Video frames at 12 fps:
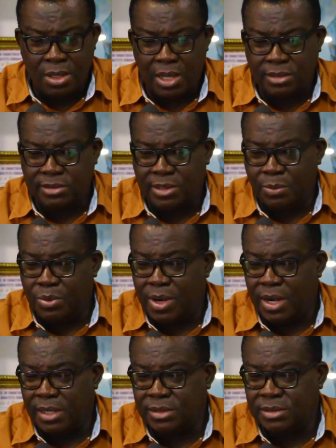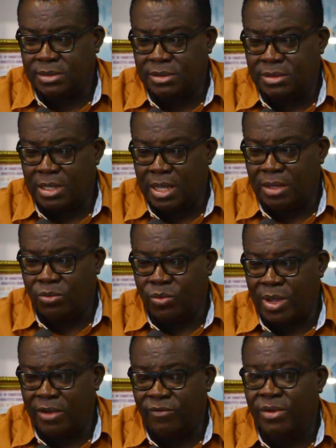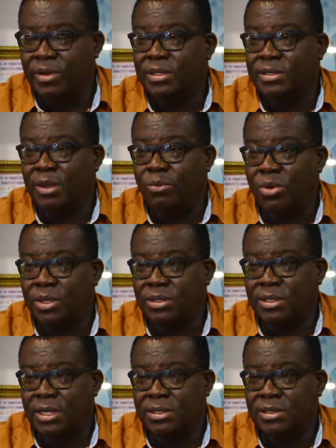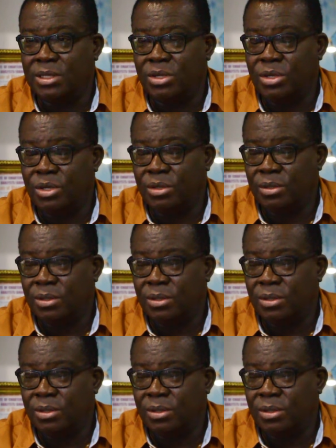a surprise, and we are very disappointed as a union.